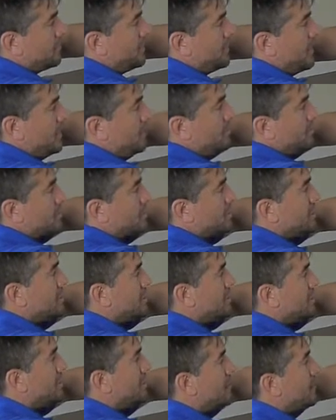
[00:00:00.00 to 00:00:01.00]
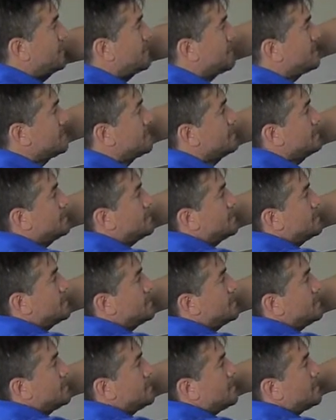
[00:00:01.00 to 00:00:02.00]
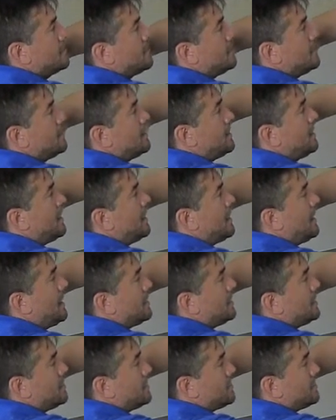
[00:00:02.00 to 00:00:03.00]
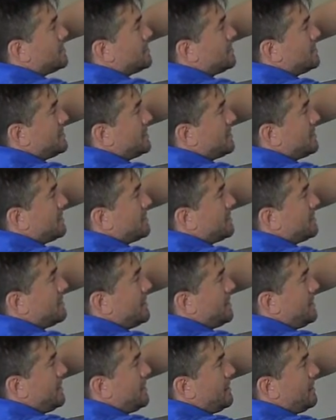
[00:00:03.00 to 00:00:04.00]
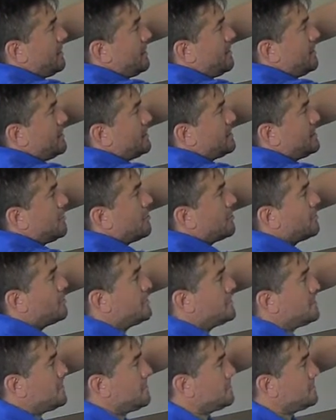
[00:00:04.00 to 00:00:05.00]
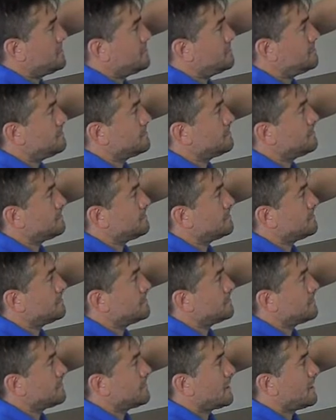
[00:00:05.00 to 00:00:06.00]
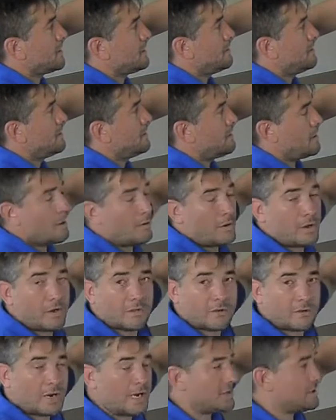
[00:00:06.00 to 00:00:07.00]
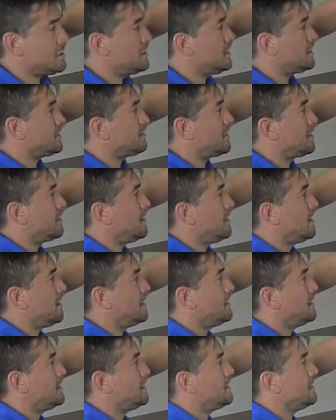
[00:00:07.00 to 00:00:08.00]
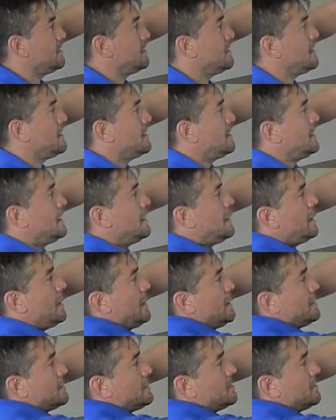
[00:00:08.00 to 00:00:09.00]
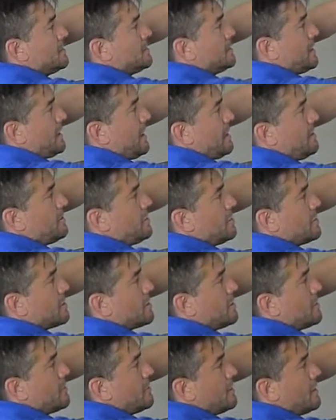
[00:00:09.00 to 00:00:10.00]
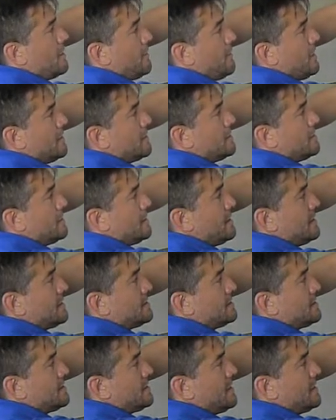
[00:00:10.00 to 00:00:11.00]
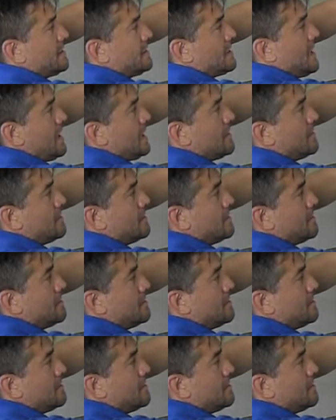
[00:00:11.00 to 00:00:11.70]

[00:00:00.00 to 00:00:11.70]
and output circuit breakers and switching the unit to the on position. The only other action that's required is that the input current limit needs to be set